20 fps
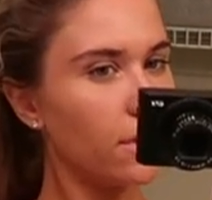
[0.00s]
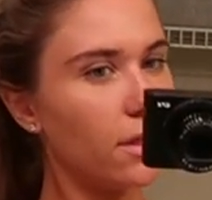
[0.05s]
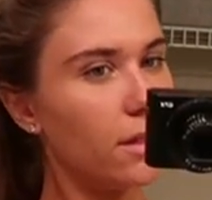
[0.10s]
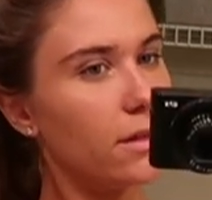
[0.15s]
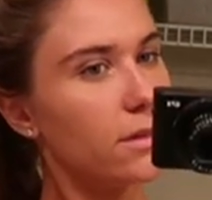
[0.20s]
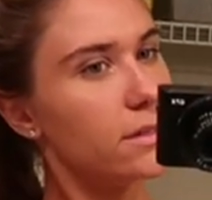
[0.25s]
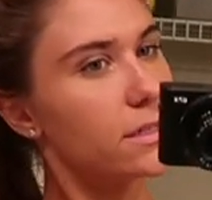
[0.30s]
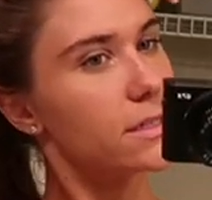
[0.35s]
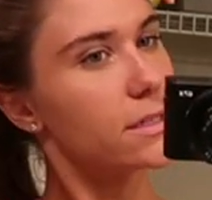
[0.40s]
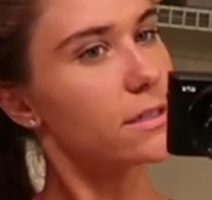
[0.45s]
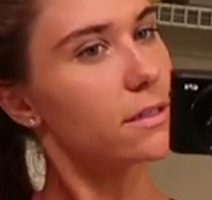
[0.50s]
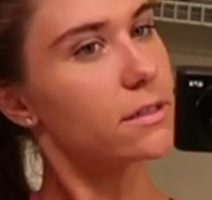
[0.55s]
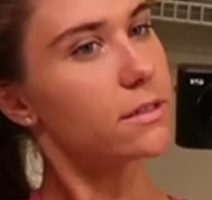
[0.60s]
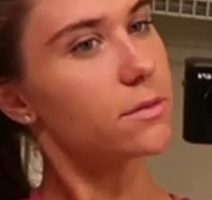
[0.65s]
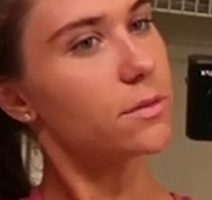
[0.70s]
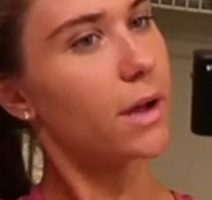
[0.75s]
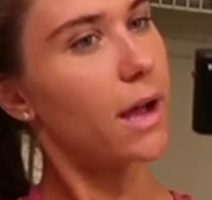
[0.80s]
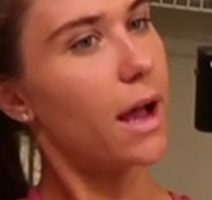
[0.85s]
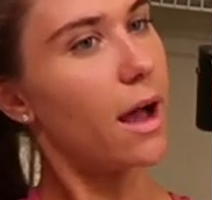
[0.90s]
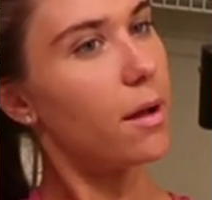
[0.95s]
This
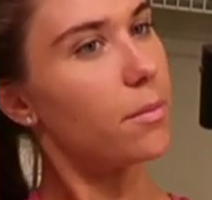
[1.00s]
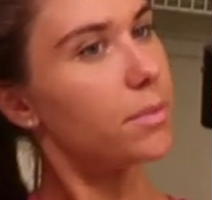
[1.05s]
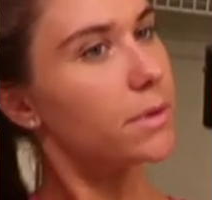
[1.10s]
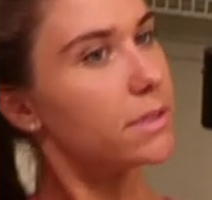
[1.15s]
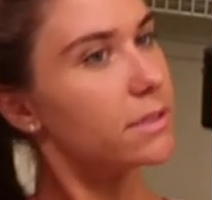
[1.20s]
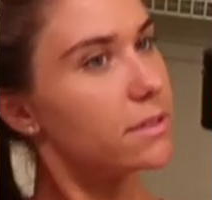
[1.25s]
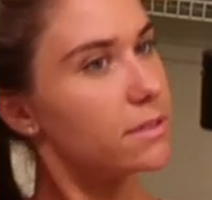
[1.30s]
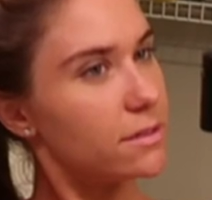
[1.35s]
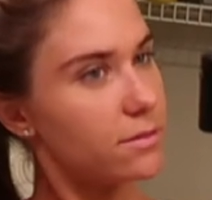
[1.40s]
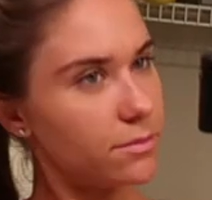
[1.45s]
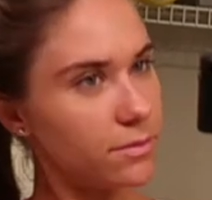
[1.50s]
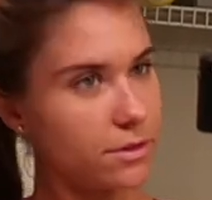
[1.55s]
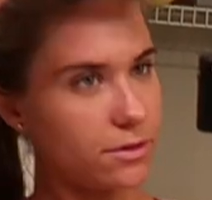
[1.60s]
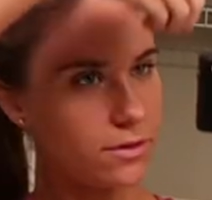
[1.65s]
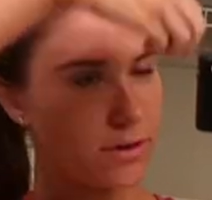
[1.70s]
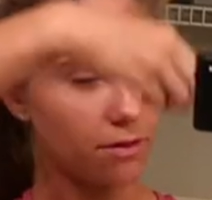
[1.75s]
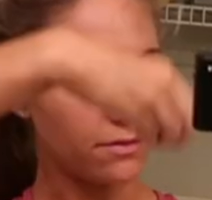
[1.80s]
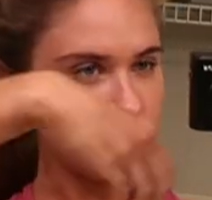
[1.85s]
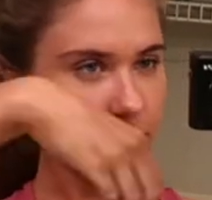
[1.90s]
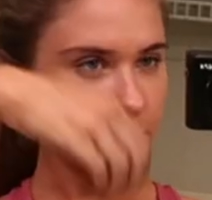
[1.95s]
is what happens when
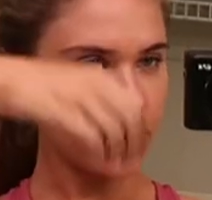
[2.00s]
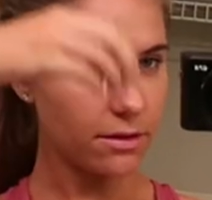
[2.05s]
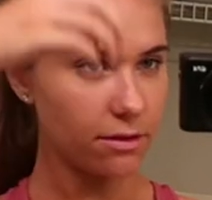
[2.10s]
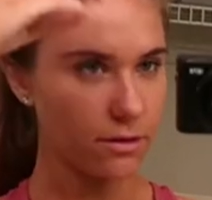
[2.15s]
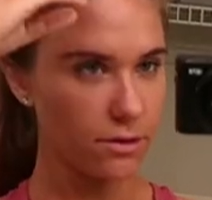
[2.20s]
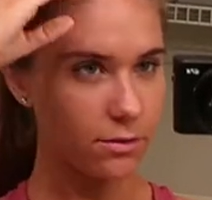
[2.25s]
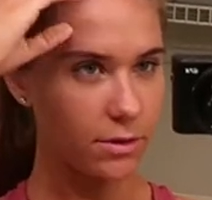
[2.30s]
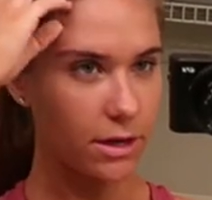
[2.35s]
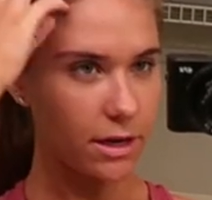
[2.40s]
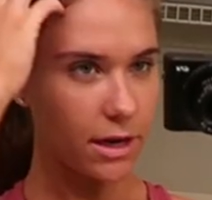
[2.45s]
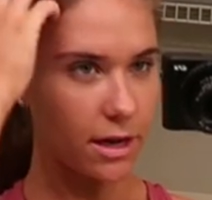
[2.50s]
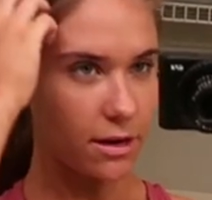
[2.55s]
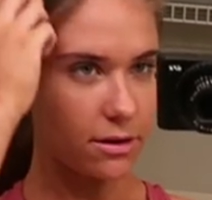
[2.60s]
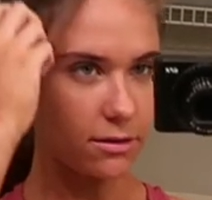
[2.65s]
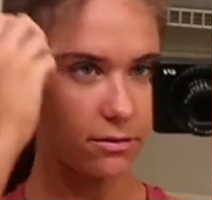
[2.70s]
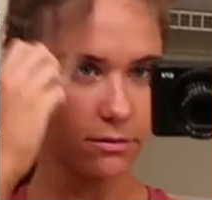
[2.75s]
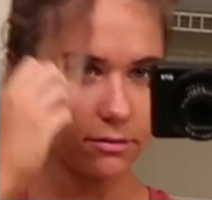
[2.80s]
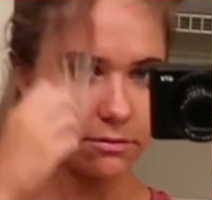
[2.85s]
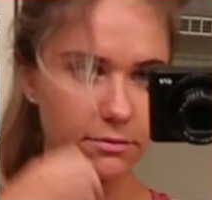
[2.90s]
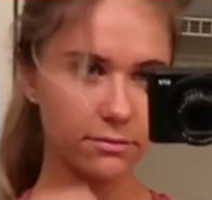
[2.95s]
you have a killer
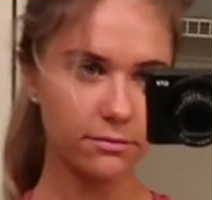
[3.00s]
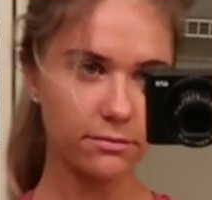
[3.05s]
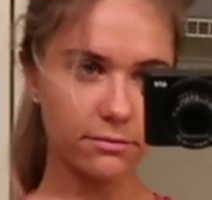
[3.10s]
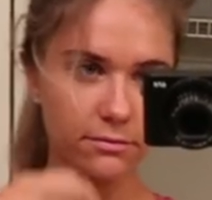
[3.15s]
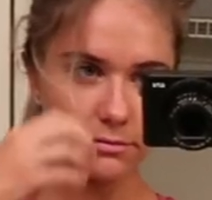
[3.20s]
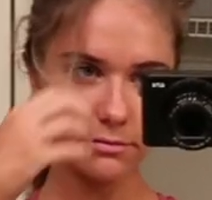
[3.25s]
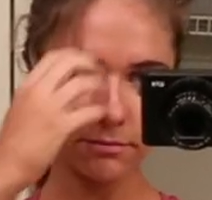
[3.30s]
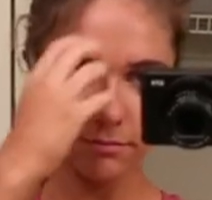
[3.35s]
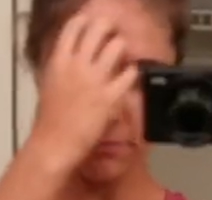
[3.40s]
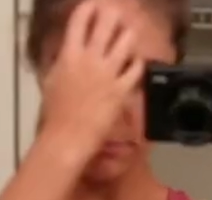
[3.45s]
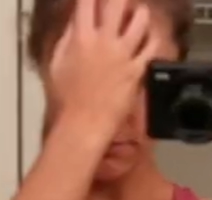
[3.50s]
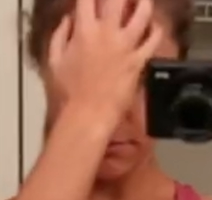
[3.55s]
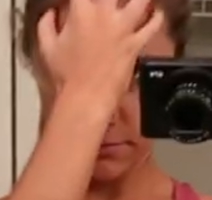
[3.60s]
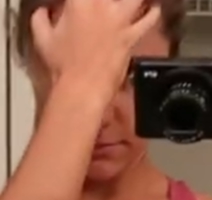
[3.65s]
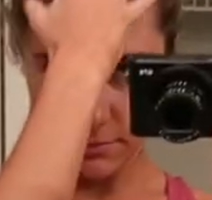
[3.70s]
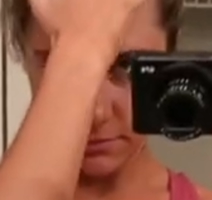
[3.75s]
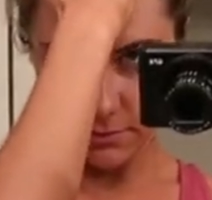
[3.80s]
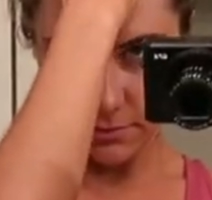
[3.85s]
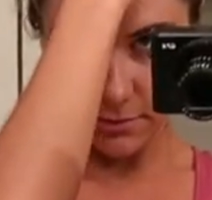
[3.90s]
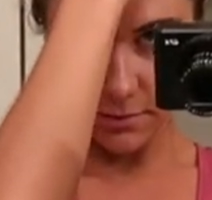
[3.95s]
workout.
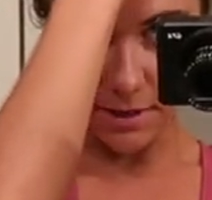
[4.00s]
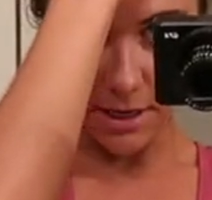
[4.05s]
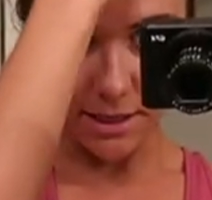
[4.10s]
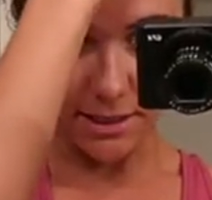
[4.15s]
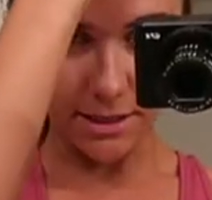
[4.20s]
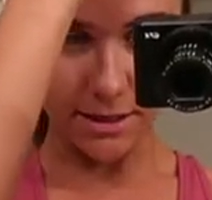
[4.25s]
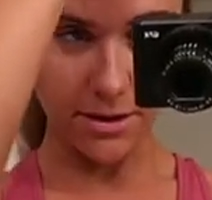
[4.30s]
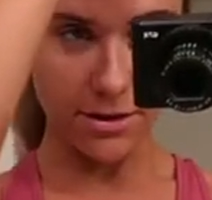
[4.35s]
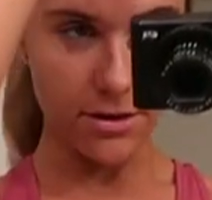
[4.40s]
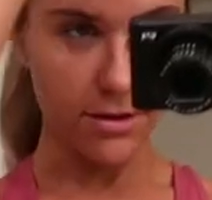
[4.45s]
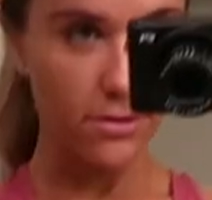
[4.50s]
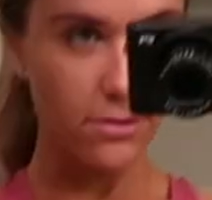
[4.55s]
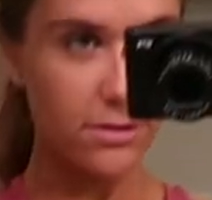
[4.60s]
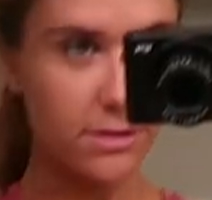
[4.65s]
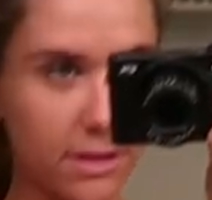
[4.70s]
That's how you know it